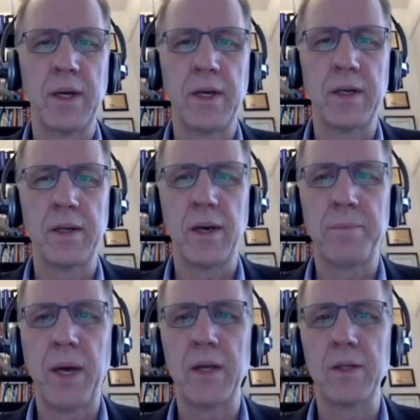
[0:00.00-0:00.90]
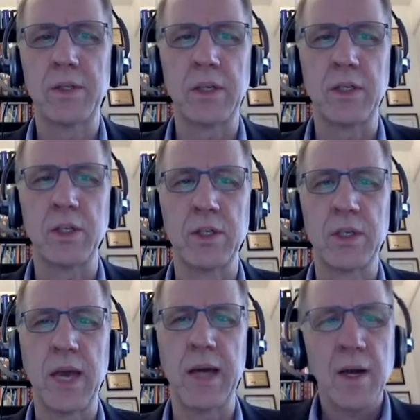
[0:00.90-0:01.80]
a penalty
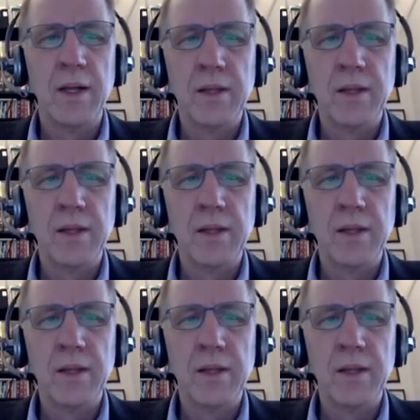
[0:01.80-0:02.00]
just yet.